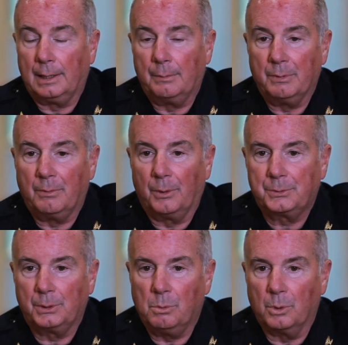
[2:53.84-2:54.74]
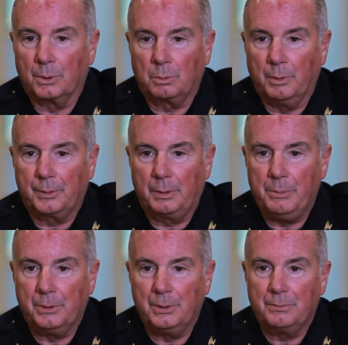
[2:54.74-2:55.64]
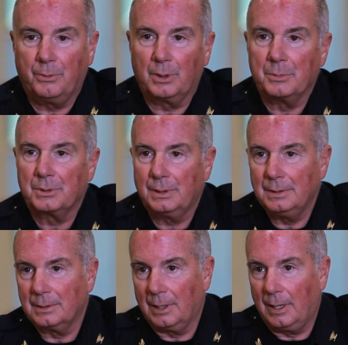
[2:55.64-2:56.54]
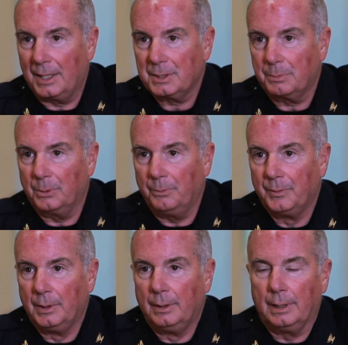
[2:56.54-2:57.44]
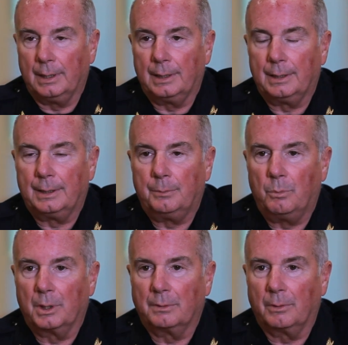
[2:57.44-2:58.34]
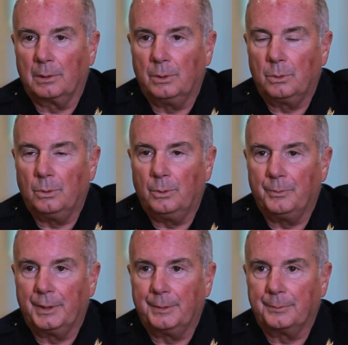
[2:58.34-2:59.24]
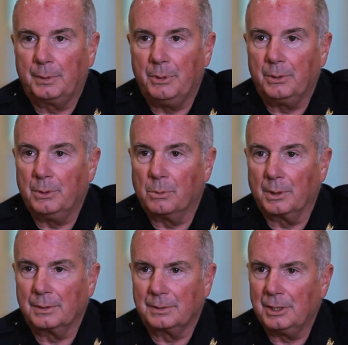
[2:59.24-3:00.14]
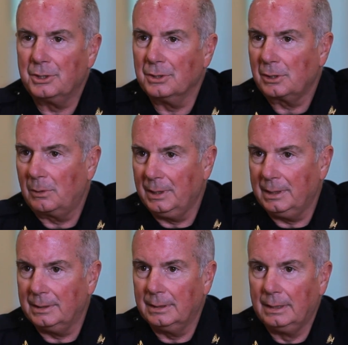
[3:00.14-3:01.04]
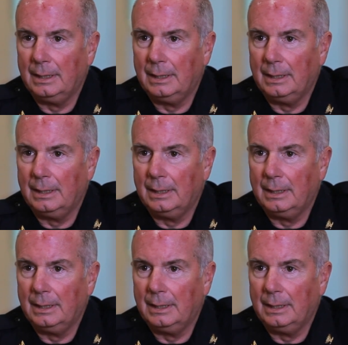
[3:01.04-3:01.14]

We've also worked with community pharmacies in the hospital. One of our local community organizations, CLEAN,